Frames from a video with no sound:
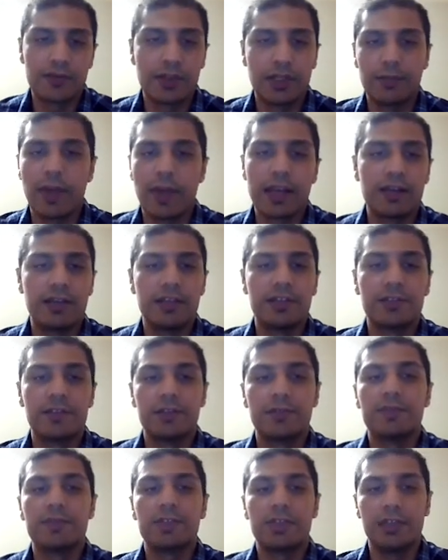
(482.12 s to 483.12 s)
clustering
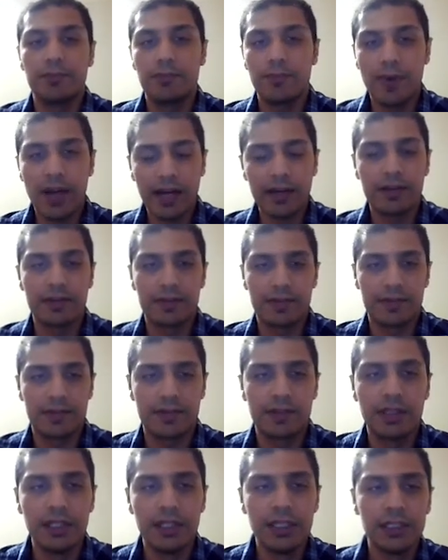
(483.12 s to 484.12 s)
mechanisms in
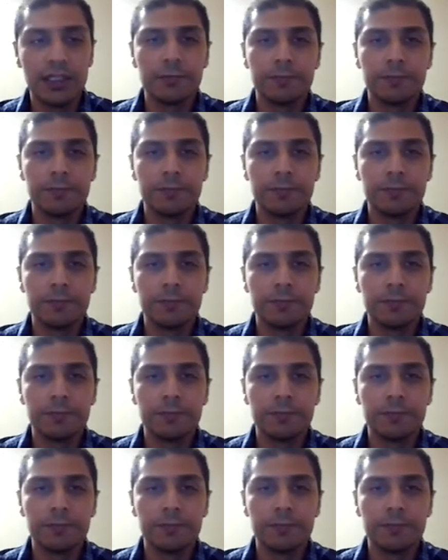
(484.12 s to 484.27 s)
practice.